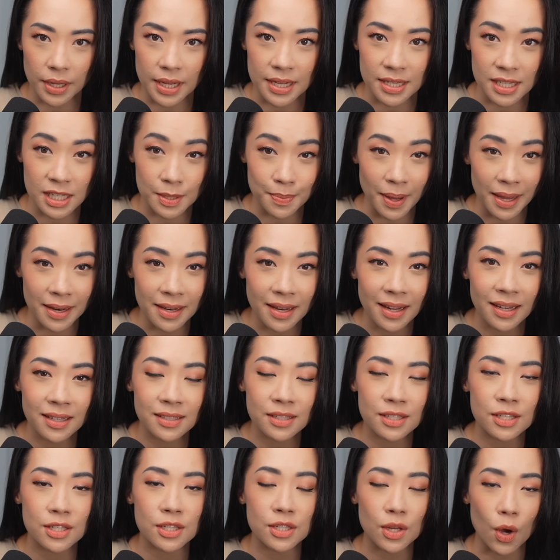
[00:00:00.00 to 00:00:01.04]
is spending
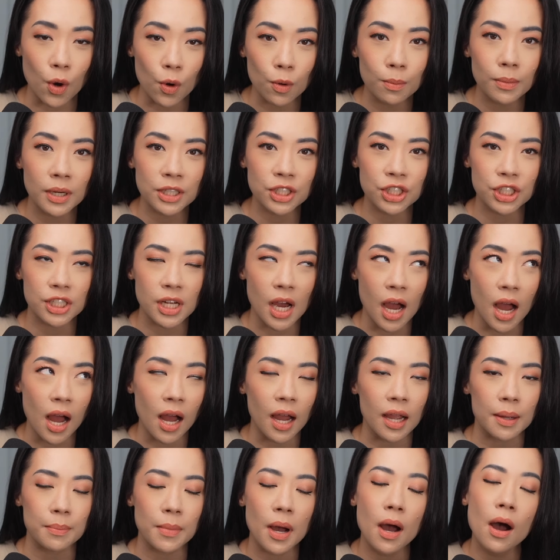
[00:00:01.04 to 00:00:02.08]
so much
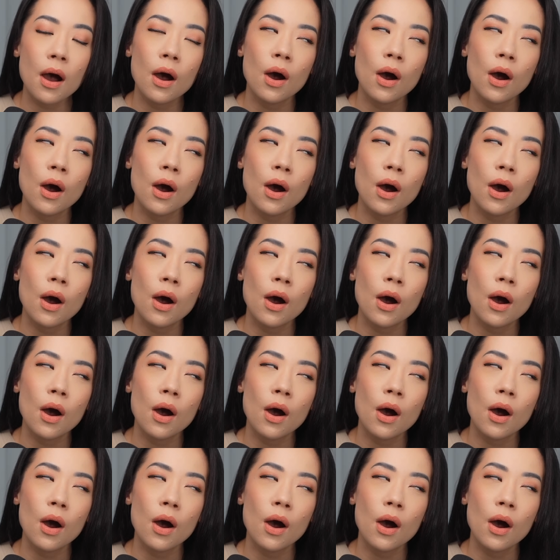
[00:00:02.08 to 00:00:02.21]
time